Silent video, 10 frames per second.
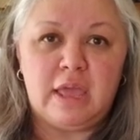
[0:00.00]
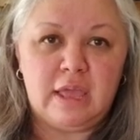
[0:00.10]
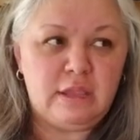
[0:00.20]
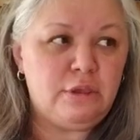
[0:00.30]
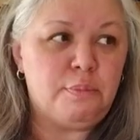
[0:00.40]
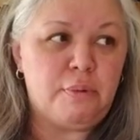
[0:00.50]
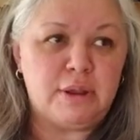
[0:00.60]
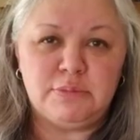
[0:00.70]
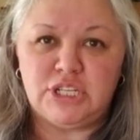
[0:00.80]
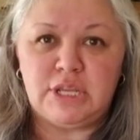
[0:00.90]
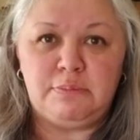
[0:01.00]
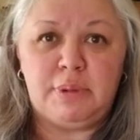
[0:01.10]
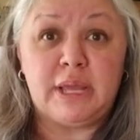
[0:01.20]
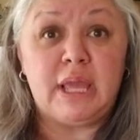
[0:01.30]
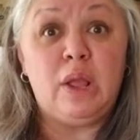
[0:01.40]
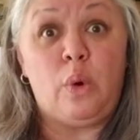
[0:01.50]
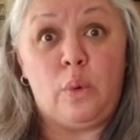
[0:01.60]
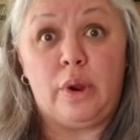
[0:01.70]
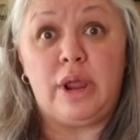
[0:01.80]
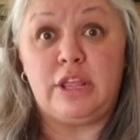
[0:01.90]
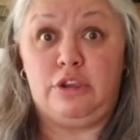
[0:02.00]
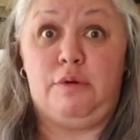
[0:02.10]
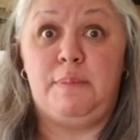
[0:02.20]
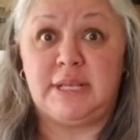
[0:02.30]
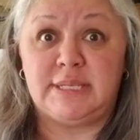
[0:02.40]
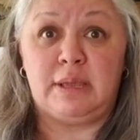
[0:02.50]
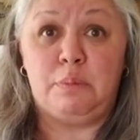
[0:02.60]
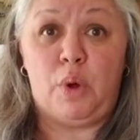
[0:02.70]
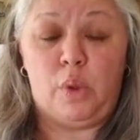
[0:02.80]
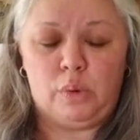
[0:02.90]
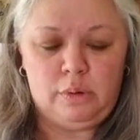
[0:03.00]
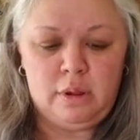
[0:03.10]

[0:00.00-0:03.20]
in your bread machine bucket or in your mixing bowl,